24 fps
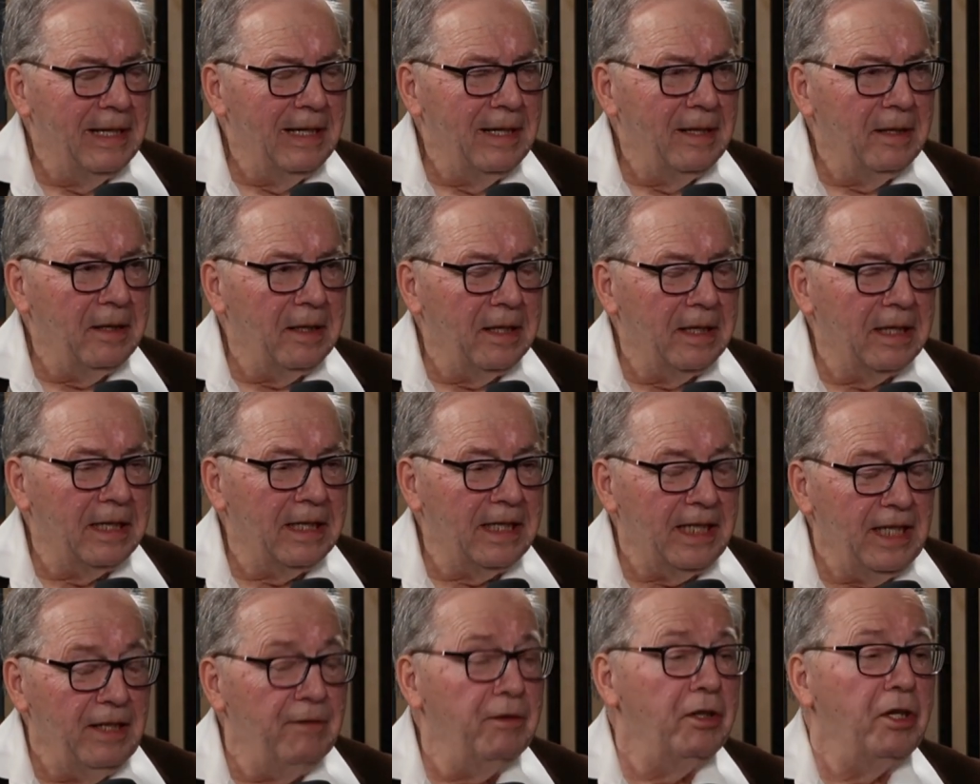Uh,
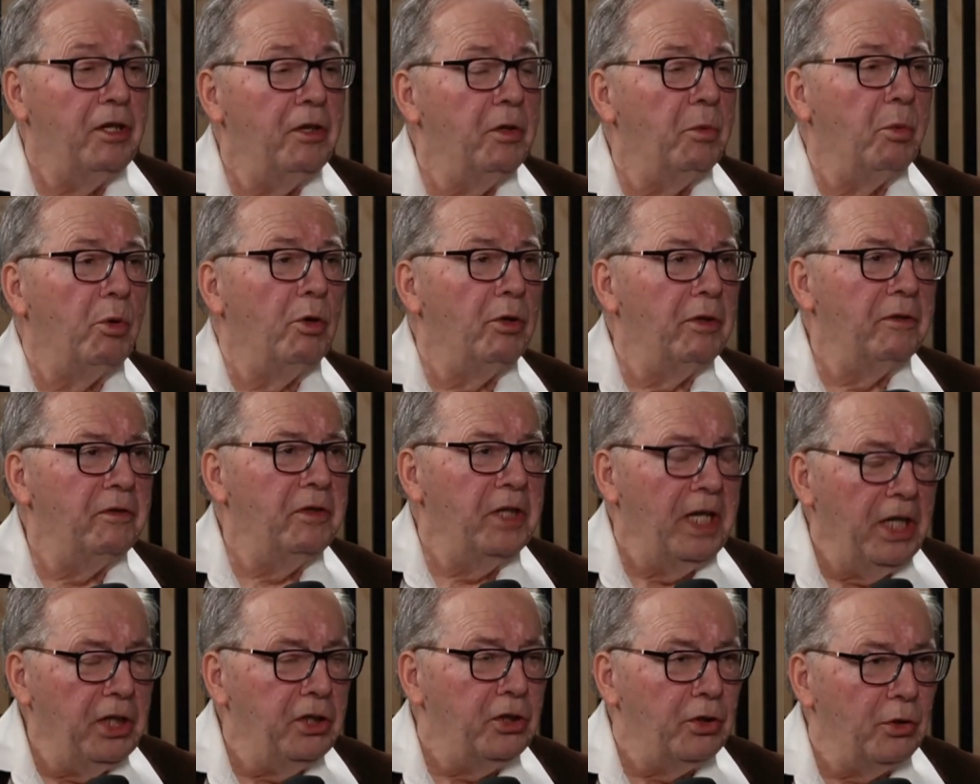even in the world of
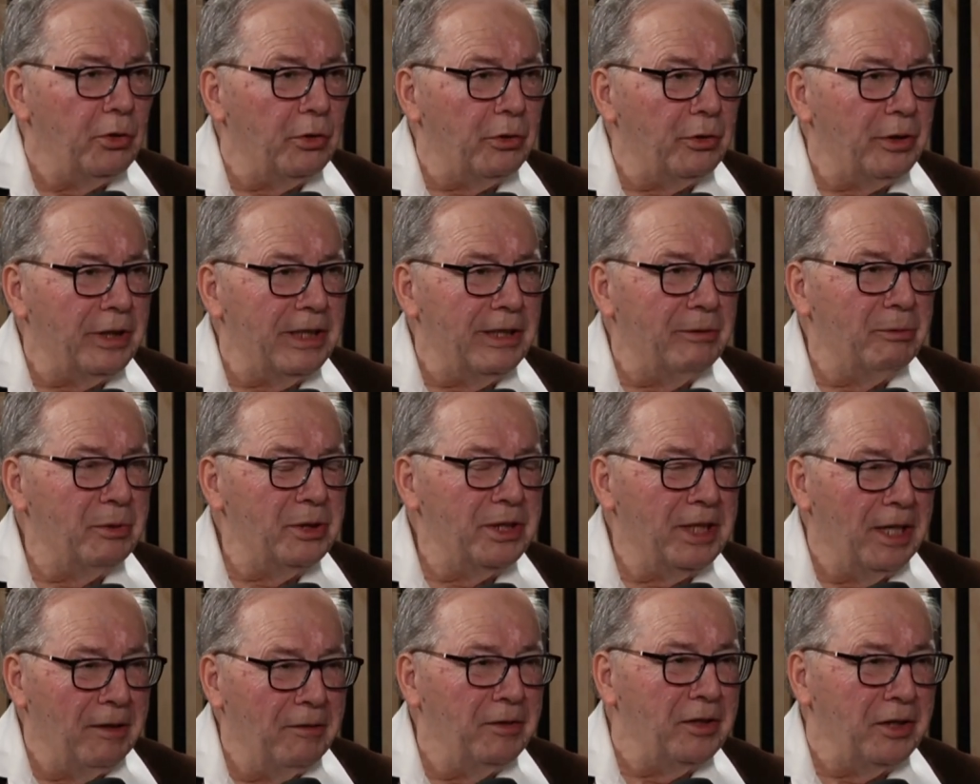nature, it was
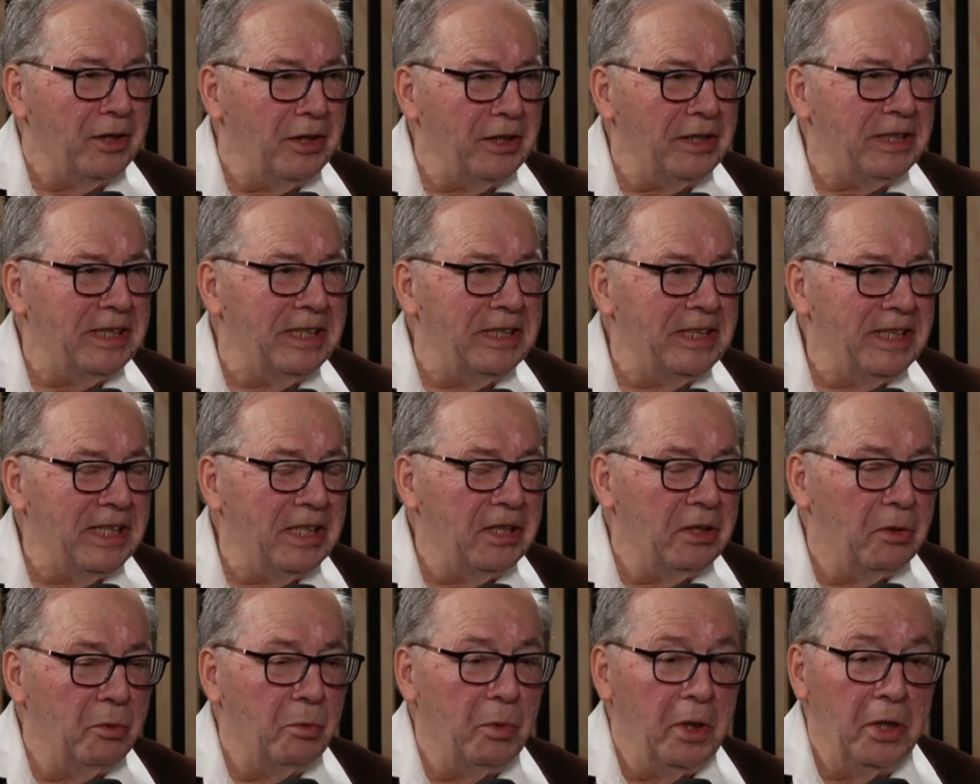mm-hmm. evident that
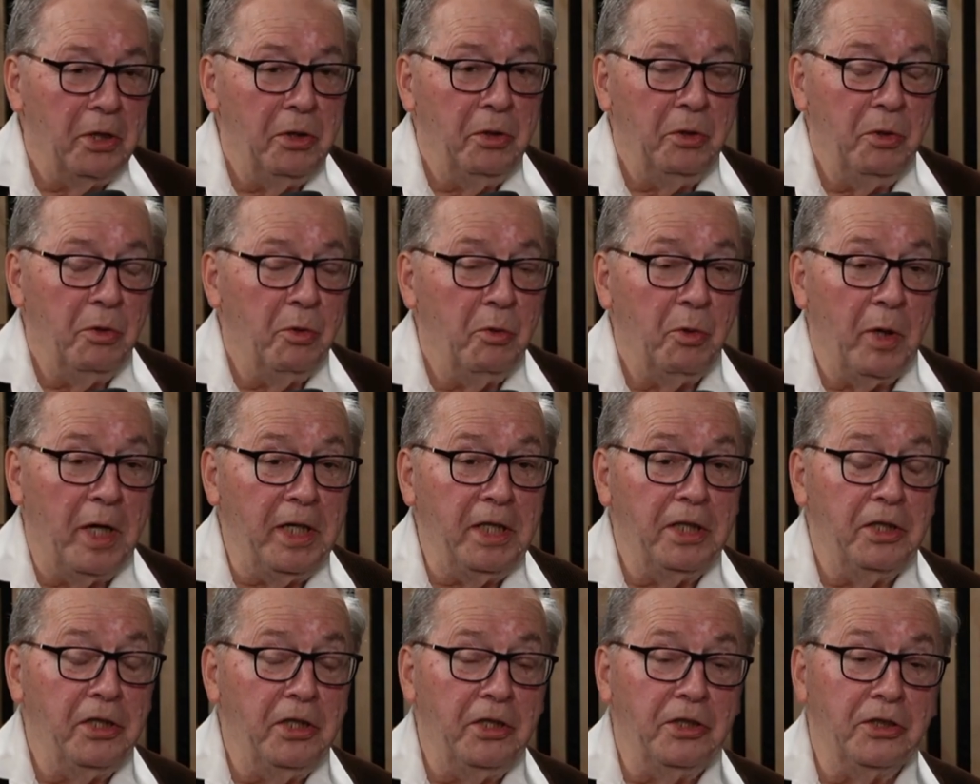mm-hmm. the one who
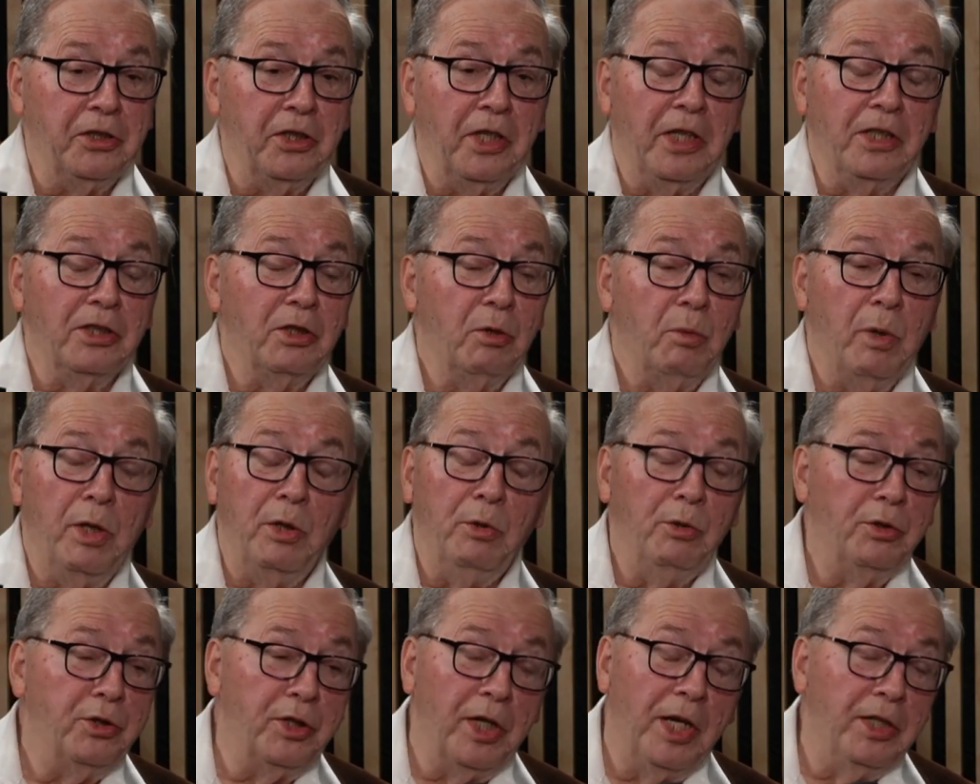created these things, the one
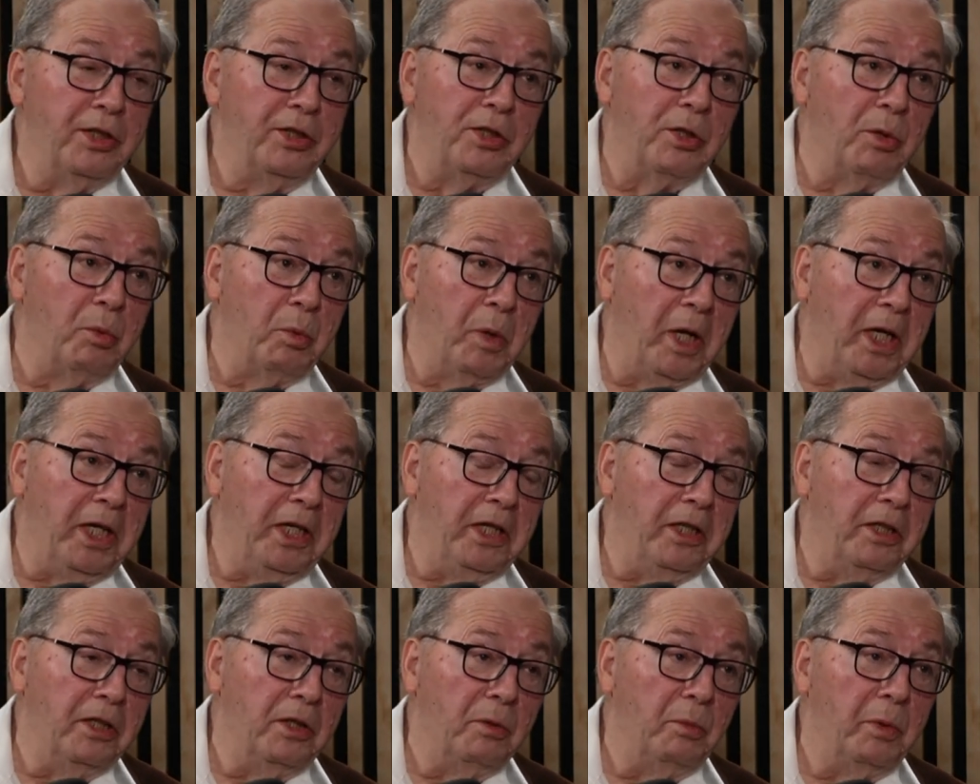who sends the
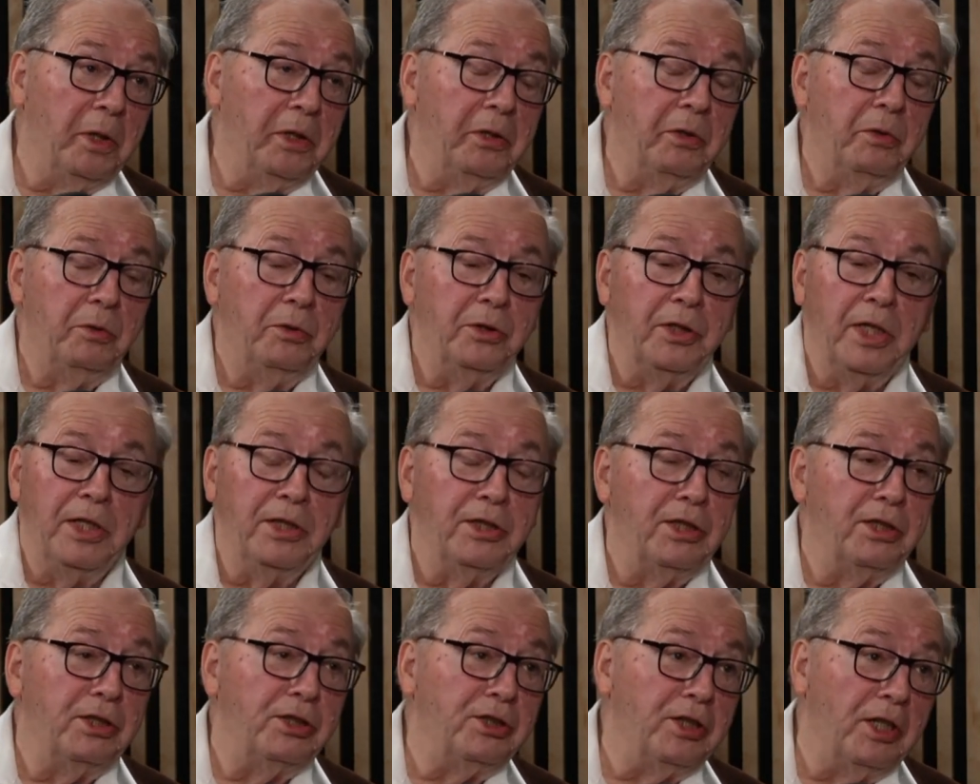rain, the one who
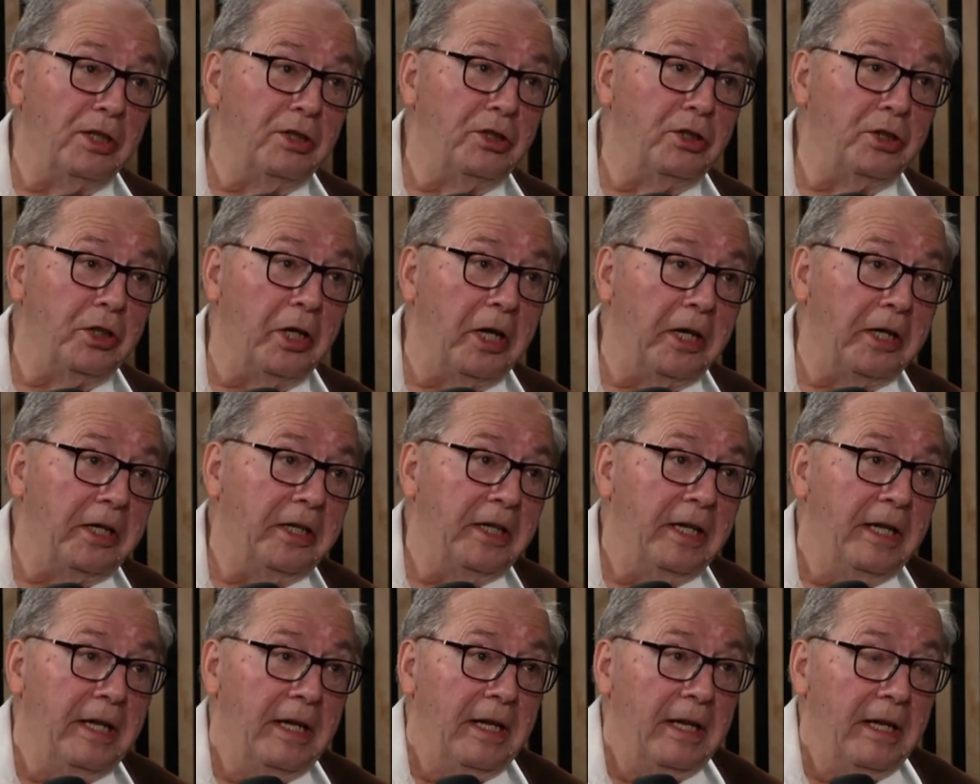sends the sunshine,
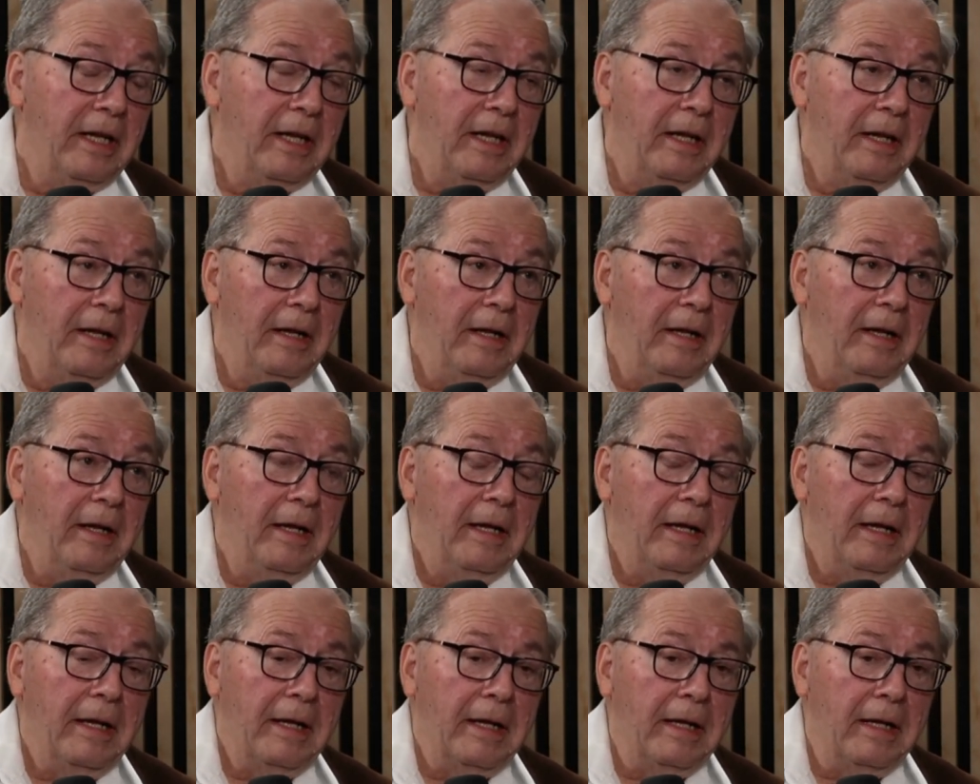
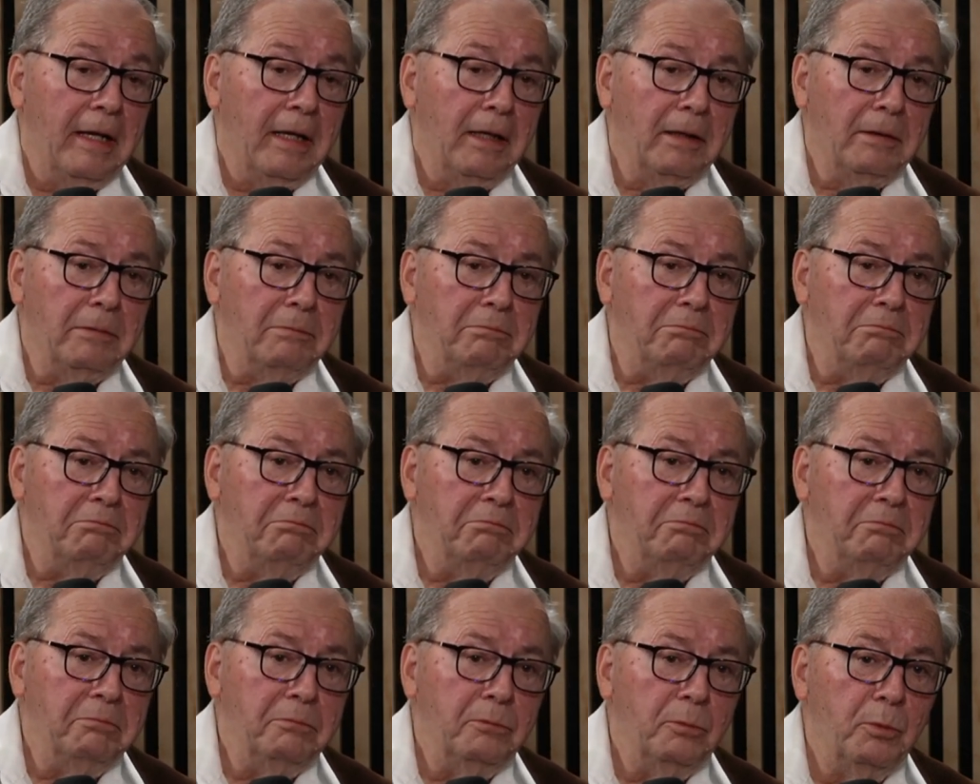um,
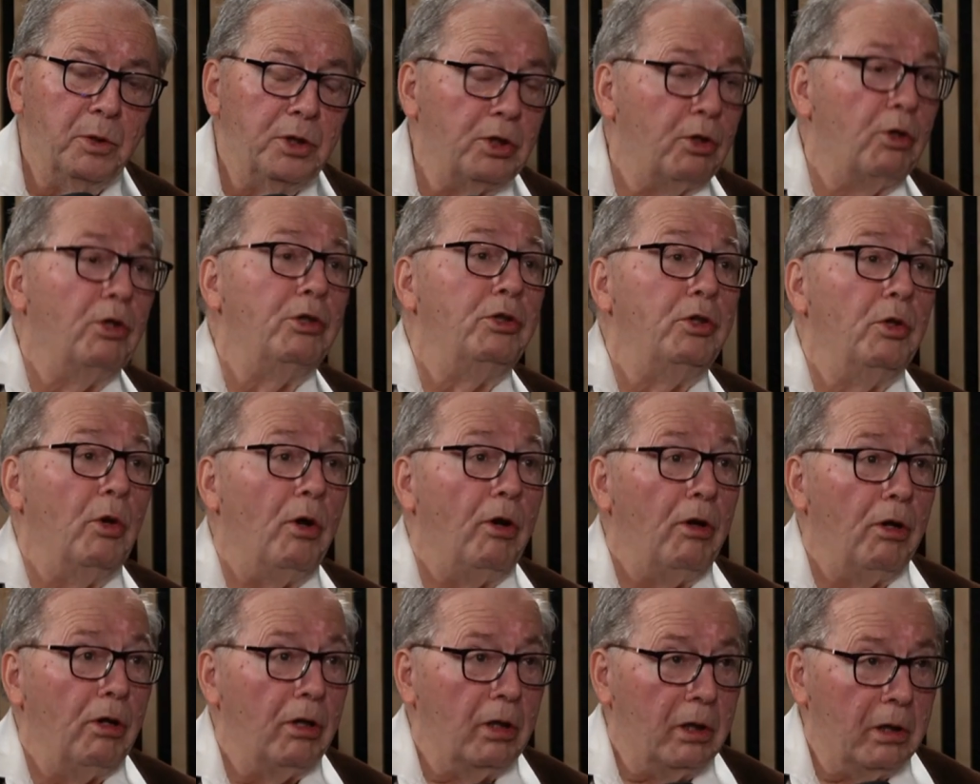was good to
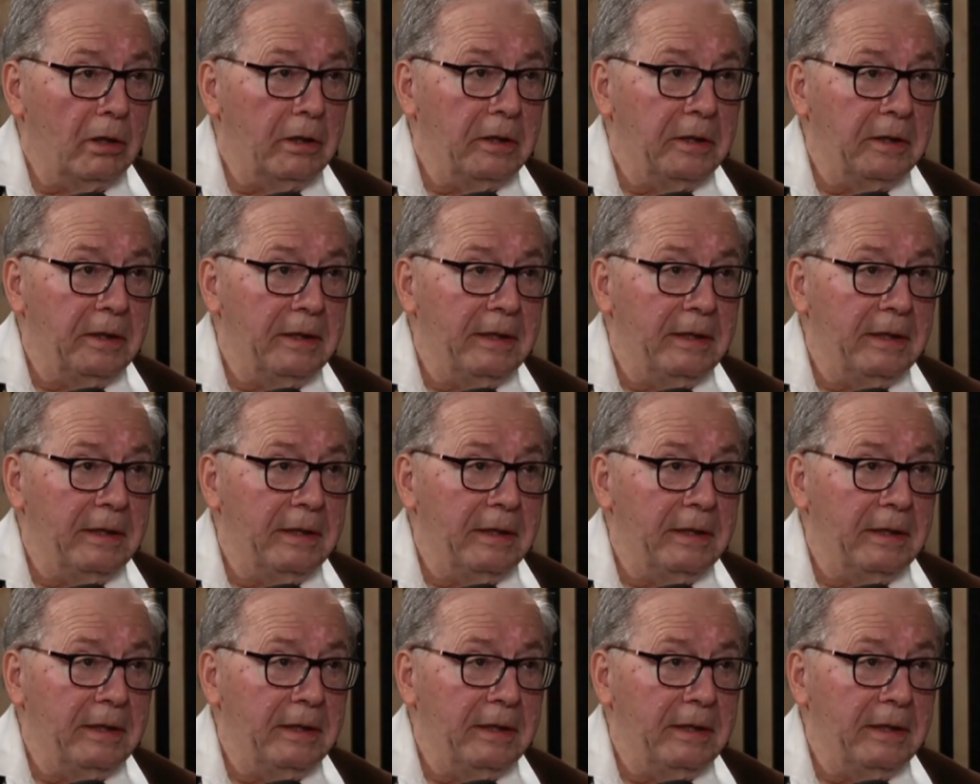all.